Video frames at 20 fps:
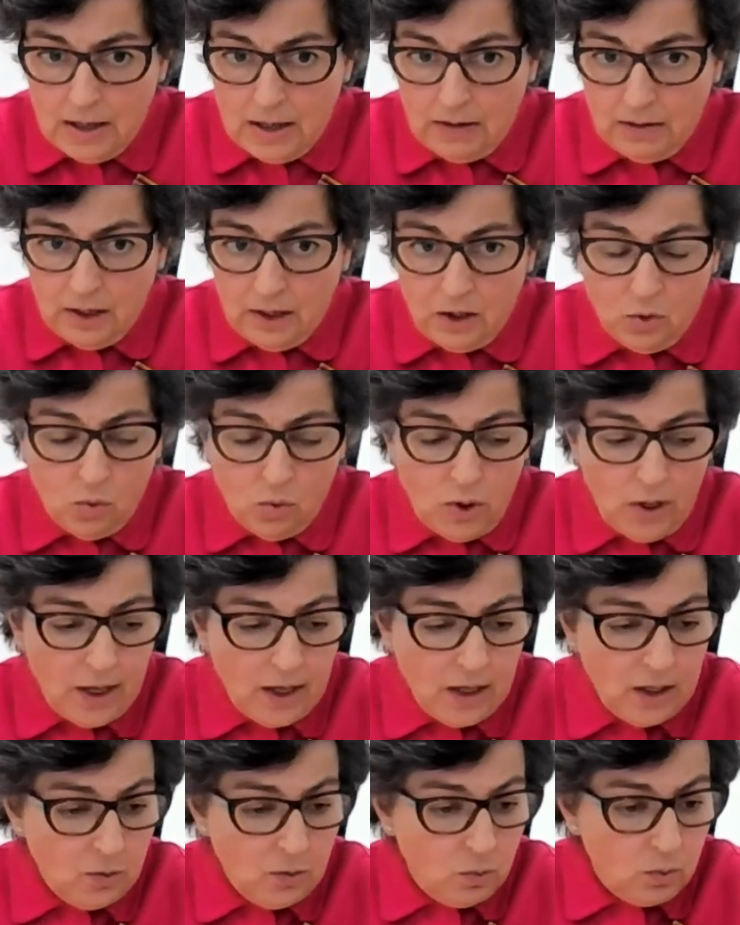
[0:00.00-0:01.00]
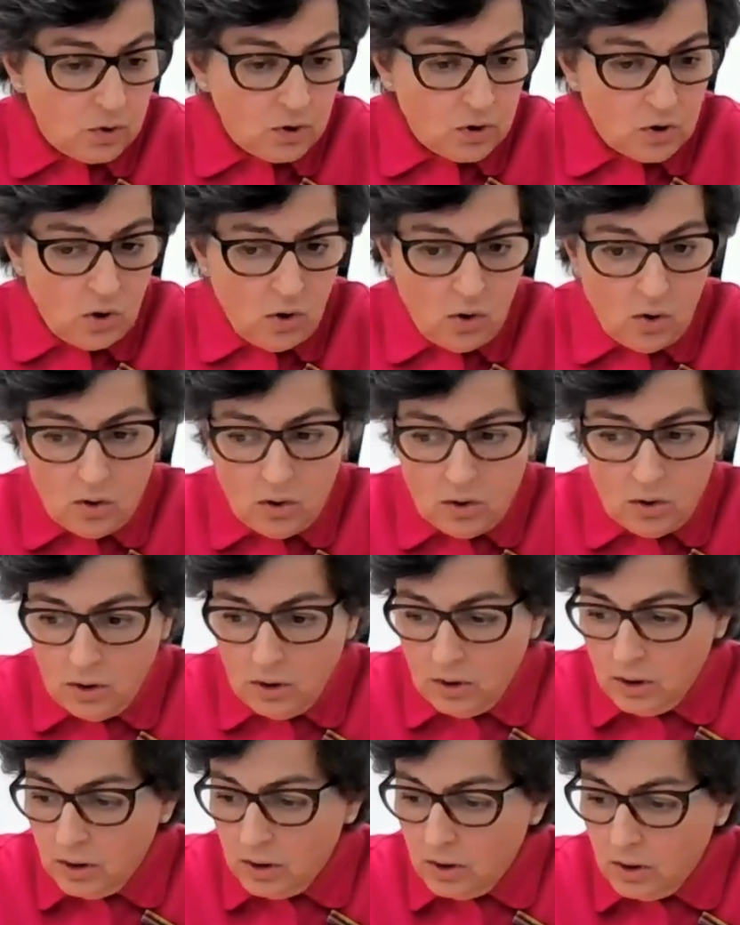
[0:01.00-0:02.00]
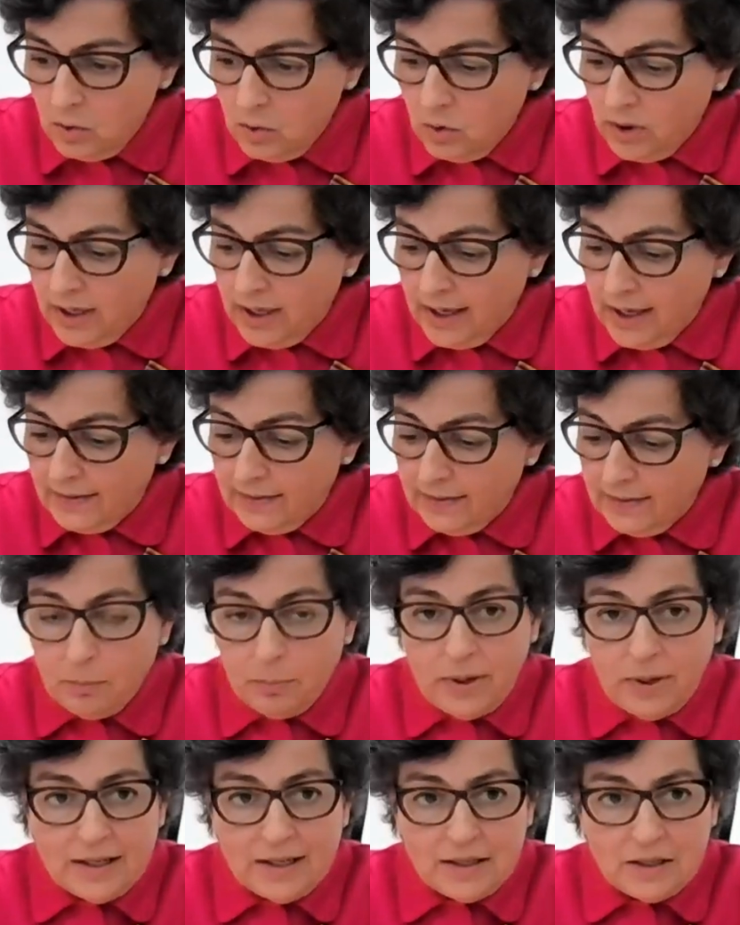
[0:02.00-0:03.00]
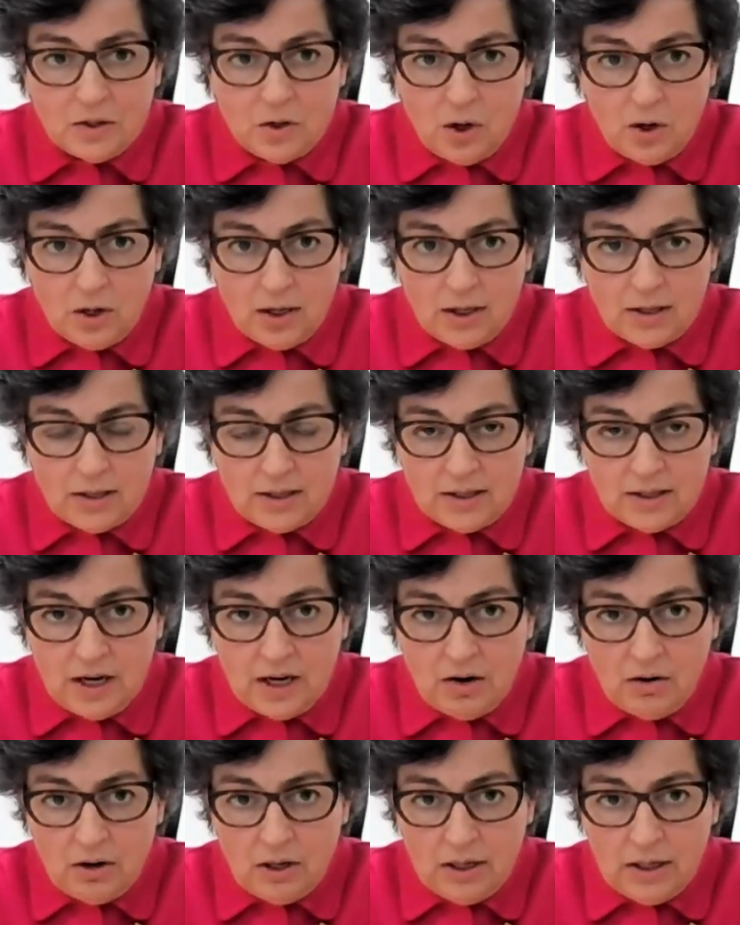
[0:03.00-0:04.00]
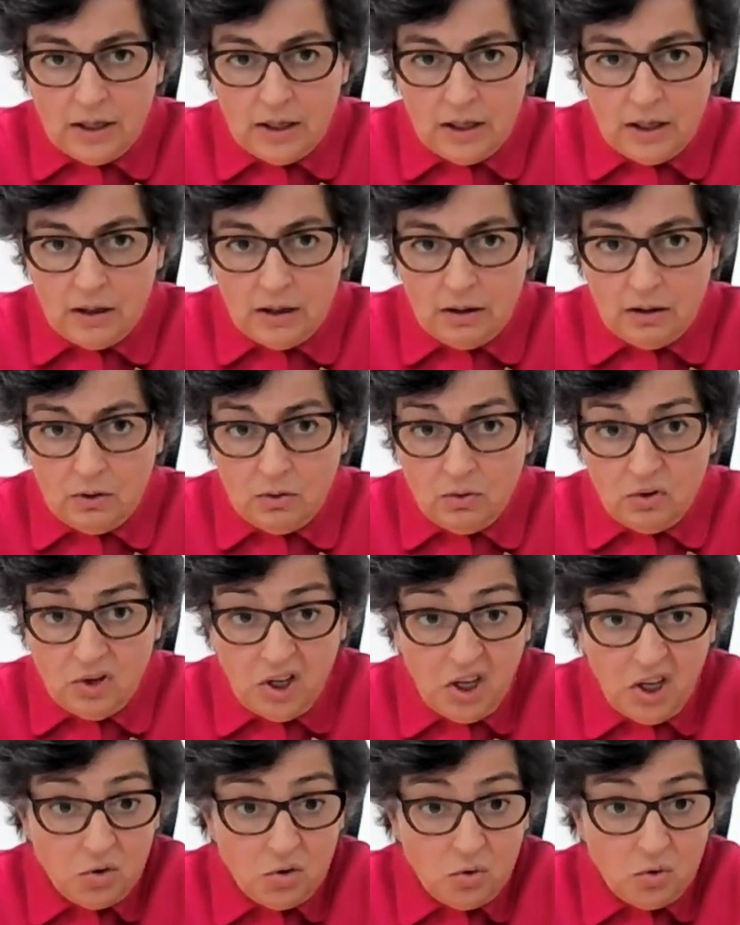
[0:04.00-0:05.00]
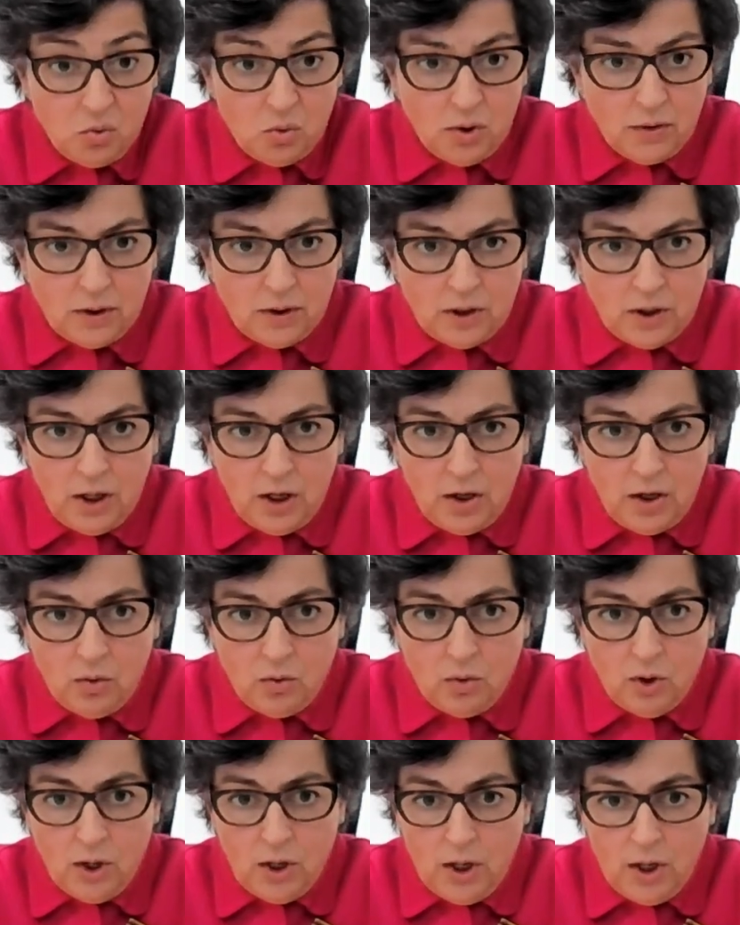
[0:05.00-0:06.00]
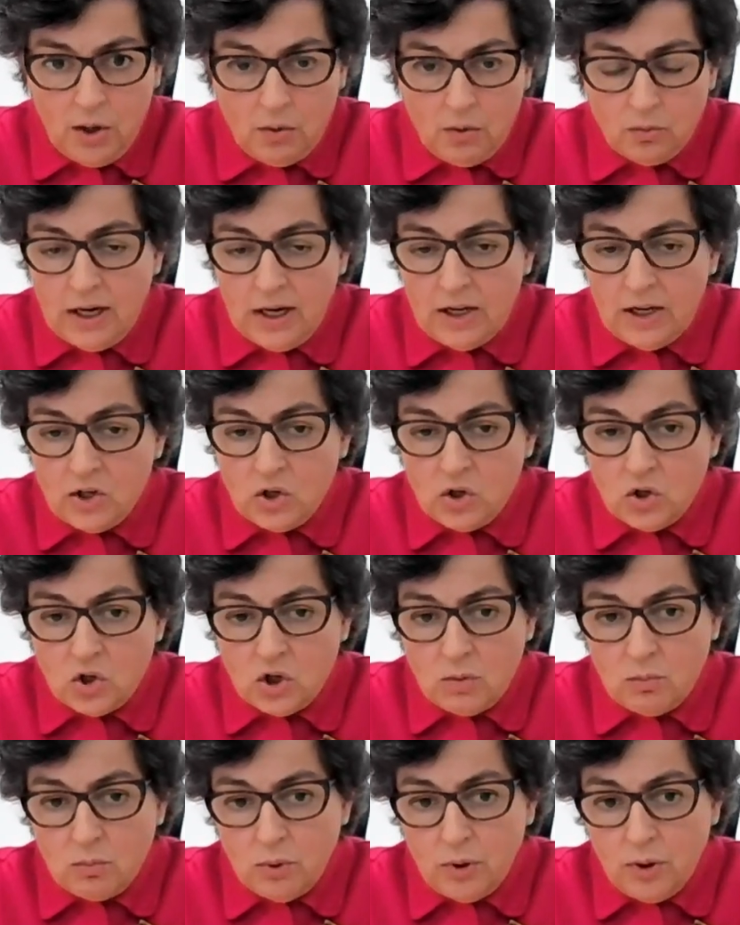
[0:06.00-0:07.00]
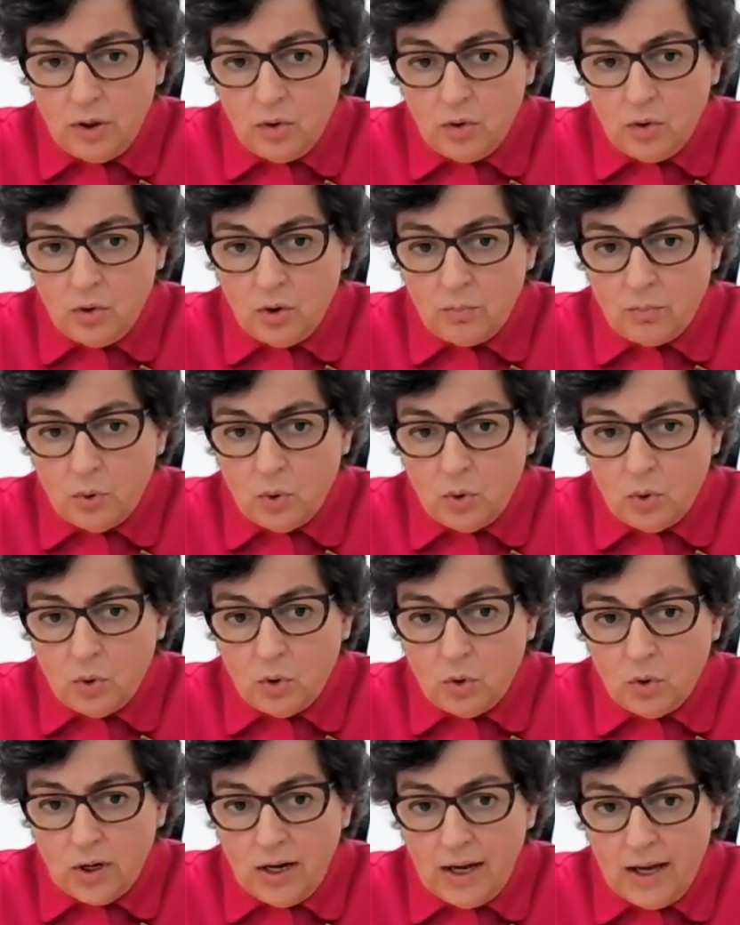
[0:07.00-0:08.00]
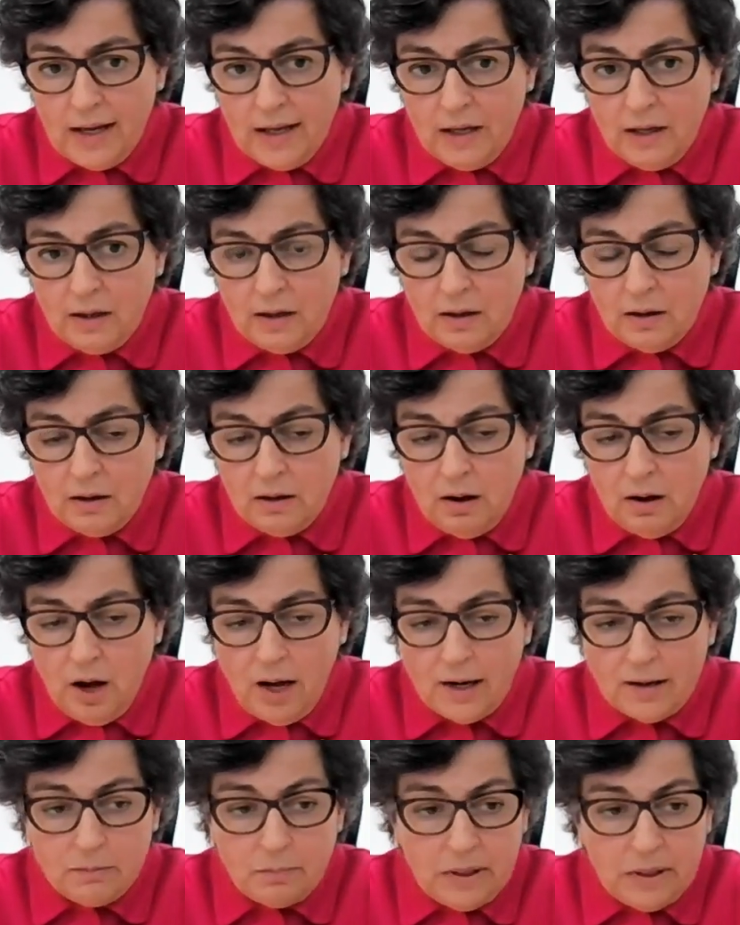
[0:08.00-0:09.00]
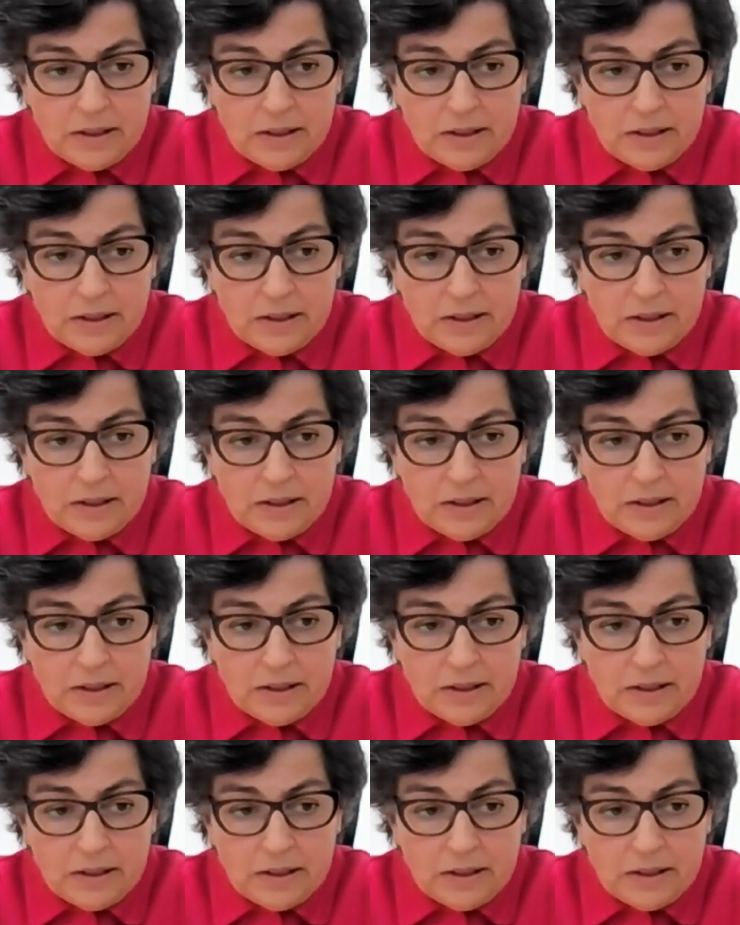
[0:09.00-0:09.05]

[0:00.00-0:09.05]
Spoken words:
In the UK, it was all looking at the past, not necessarily looking into what the new relationship with Europe could look like, and